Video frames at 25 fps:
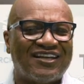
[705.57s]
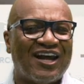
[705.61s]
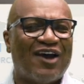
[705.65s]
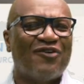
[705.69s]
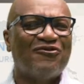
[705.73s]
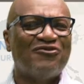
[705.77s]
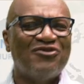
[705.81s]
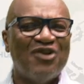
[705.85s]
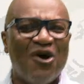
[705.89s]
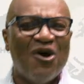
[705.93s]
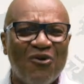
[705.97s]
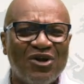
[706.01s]
Now,
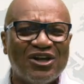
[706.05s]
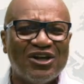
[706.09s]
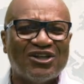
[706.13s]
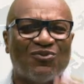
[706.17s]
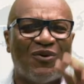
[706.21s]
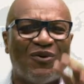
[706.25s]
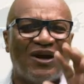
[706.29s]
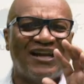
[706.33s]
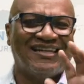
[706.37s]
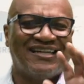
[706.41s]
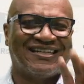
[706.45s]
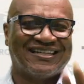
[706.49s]
notice
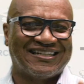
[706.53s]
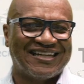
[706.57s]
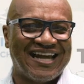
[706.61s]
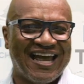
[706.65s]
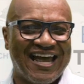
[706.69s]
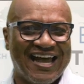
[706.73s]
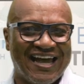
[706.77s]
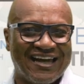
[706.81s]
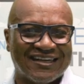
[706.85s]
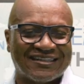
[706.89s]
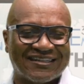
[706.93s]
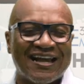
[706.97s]
what he
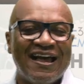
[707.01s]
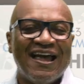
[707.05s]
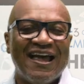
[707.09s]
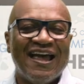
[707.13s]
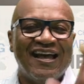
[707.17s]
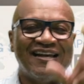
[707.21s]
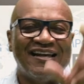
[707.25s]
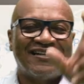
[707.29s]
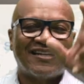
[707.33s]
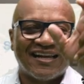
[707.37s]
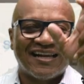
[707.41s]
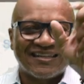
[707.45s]
says.
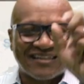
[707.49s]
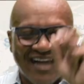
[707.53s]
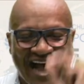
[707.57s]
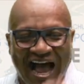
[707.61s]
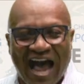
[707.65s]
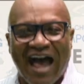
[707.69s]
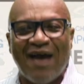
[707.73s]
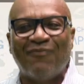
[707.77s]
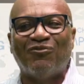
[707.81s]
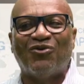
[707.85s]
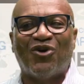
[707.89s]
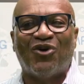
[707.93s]
He says,
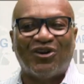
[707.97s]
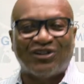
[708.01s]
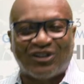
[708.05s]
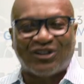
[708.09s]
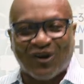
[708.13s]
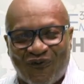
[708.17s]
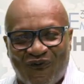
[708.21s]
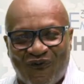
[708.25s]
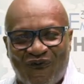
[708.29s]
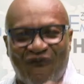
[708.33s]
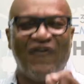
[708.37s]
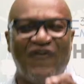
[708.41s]
I'm going
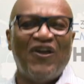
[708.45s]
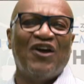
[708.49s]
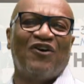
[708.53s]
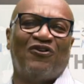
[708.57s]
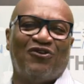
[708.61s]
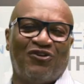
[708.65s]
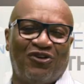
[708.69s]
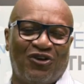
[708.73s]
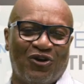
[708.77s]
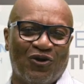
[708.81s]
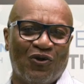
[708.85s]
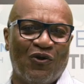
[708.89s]
to
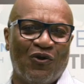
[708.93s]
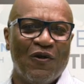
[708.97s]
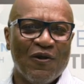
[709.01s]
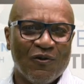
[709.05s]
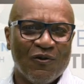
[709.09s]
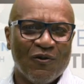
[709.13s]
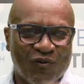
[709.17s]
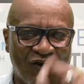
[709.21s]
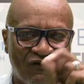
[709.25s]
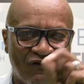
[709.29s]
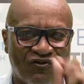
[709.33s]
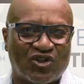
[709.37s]
fill you
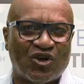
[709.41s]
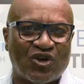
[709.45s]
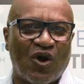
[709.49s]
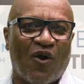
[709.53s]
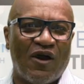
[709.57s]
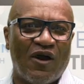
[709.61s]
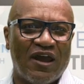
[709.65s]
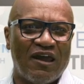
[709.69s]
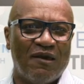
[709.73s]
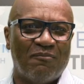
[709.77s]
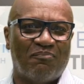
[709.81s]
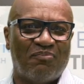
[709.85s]
with
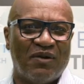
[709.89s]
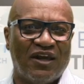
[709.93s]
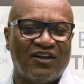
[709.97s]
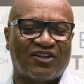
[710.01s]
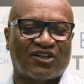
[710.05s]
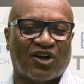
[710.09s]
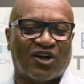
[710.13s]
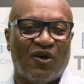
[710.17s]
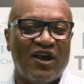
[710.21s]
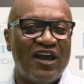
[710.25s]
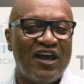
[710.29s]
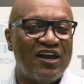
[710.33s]
joy and peace.
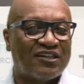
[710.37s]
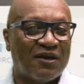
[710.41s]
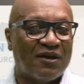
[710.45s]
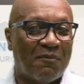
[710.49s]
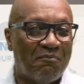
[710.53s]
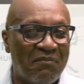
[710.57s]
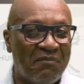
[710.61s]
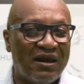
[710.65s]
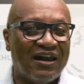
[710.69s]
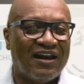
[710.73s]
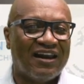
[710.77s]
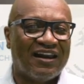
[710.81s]
So he's
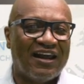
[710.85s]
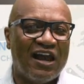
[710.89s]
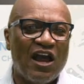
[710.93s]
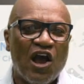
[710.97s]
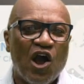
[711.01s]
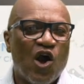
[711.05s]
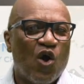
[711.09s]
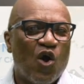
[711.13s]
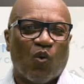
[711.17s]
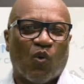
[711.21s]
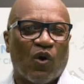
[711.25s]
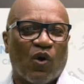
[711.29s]
immediately
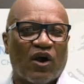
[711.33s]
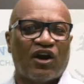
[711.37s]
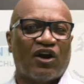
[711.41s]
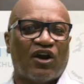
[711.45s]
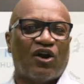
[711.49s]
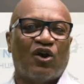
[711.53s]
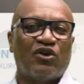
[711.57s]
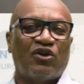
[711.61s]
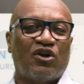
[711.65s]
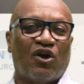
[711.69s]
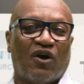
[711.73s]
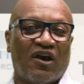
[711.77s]
working
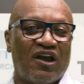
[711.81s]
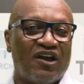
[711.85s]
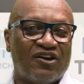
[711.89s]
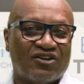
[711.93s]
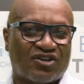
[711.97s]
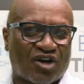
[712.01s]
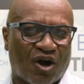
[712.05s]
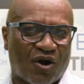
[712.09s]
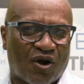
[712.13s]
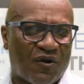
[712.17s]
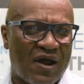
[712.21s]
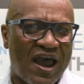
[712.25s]
on your
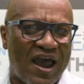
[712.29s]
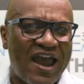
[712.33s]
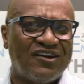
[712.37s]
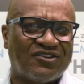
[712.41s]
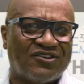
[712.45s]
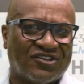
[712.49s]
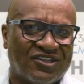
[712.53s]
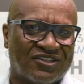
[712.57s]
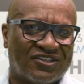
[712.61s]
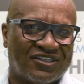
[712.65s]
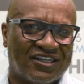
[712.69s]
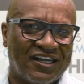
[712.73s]
internal
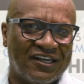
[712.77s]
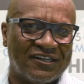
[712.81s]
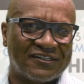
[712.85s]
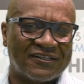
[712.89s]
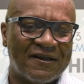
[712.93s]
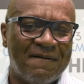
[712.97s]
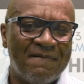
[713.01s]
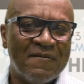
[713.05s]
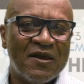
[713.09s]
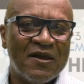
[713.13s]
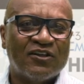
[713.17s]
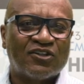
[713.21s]
agencies.
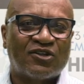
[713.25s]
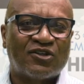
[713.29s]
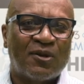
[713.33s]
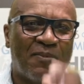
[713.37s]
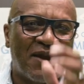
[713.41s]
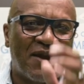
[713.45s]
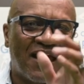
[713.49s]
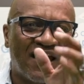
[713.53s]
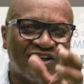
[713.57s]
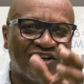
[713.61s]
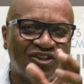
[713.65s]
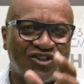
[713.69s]
So
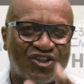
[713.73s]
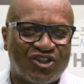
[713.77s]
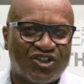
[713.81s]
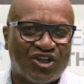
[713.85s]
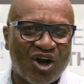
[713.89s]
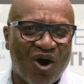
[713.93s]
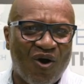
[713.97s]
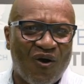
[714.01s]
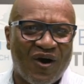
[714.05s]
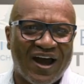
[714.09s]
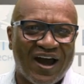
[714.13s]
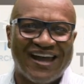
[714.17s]
because
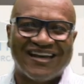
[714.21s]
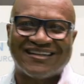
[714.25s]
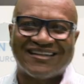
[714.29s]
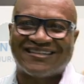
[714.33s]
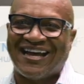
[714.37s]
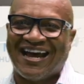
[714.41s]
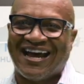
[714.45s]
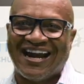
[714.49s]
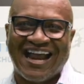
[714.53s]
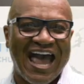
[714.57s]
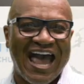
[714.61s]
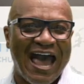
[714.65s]
joy is
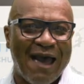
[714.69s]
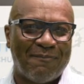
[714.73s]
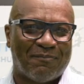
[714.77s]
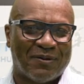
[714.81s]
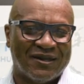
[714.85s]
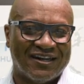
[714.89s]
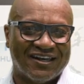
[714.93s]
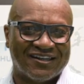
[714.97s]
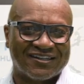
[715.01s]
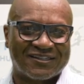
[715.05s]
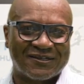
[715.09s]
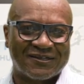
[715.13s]
not
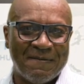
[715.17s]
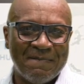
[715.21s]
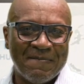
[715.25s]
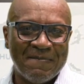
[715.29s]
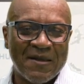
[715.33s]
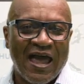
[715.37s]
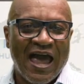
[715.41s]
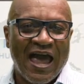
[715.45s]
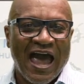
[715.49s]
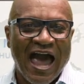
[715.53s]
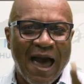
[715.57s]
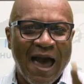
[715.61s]
happiness.
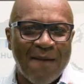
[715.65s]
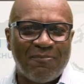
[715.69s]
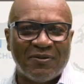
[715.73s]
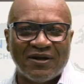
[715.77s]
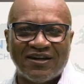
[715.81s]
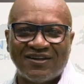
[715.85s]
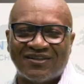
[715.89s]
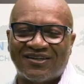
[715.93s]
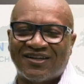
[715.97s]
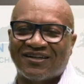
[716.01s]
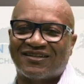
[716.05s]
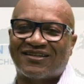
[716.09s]

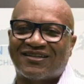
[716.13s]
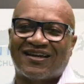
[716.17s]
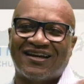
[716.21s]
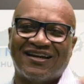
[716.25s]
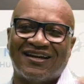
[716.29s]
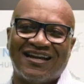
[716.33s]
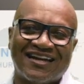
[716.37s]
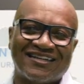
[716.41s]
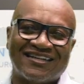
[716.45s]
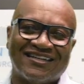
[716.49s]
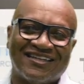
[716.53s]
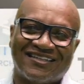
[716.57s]
Happiness is
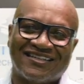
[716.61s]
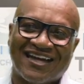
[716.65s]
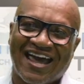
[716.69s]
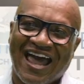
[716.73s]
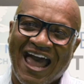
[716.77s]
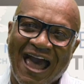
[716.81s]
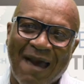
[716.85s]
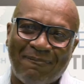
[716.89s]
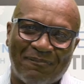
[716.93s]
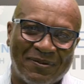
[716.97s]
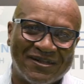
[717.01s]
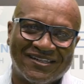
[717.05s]
connected to
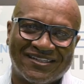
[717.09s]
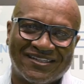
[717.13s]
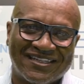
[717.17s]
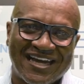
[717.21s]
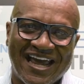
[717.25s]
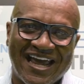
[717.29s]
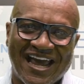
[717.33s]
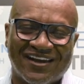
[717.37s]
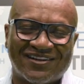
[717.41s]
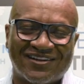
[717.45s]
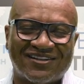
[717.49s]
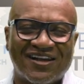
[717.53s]

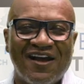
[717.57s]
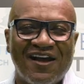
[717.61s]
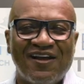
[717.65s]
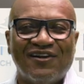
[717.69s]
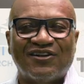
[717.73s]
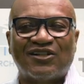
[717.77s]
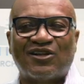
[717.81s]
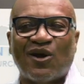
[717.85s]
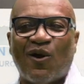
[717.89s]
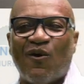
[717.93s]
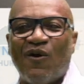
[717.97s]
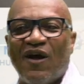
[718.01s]
happenstance.
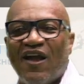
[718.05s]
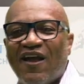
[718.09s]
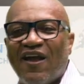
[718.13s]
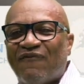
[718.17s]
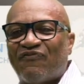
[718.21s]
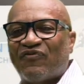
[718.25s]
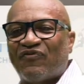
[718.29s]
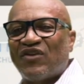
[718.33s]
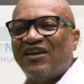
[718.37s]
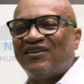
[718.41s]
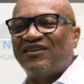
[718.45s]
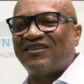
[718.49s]
So if
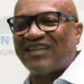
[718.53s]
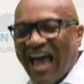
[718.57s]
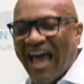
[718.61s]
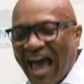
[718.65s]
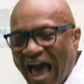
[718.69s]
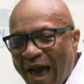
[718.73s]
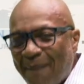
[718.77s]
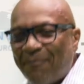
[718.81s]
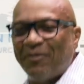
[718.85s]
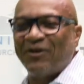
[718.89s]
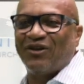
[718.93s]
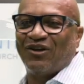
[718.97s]
things
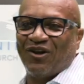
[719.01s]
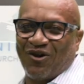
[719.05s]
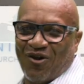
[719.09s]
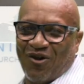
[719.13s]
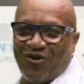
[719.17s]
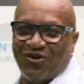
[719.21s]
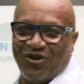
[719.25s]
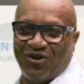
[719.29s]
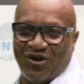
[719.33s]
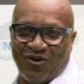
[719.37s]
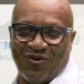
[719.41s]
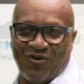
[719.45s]
happen to
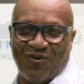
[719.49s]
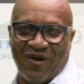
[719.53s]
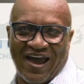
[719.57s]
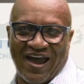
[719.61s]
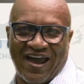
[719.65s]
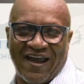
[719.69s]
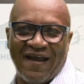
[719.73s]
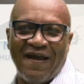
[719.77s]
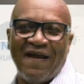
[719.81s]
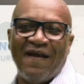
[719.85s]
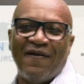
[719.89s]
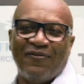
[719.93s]
go your
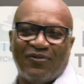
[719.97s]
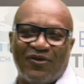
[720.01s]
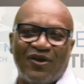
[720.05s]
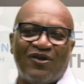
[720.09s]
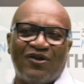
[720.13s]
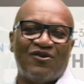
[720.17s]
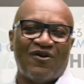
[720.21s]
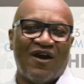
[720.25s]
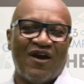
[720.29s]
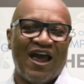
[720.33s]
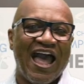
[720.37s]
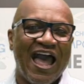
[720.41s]
way, then
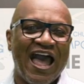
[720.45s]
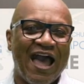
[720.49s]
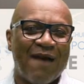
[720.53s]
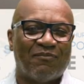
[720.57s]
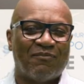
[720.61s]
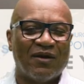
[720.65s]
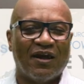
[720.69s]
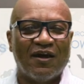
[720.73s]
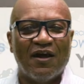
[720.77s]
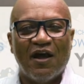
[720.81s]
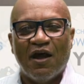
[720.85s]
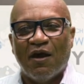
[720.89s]
you're
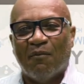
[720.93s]
happy.